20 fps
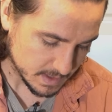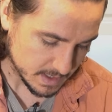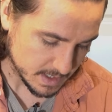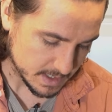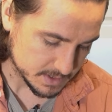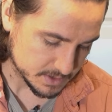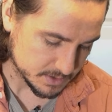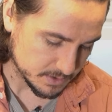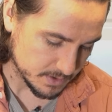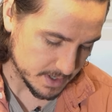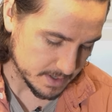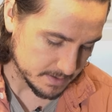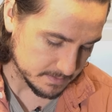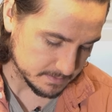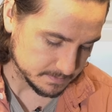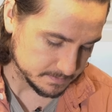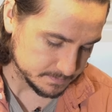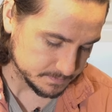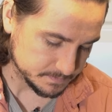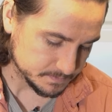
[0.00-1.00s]
That's great.
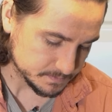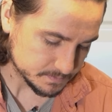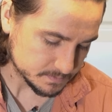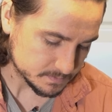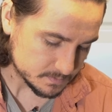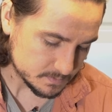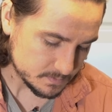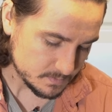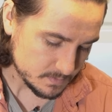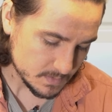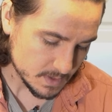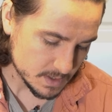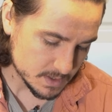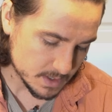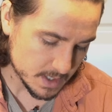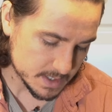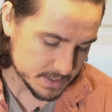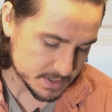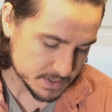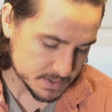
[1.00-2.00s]

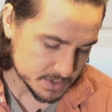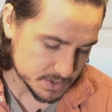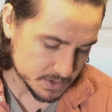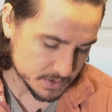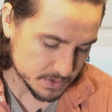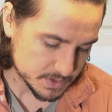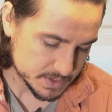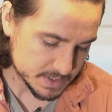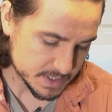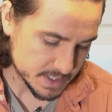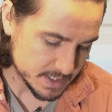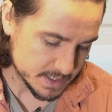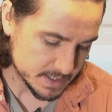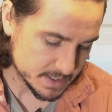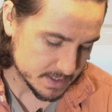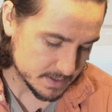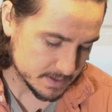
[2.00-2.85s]
Nice and saucy.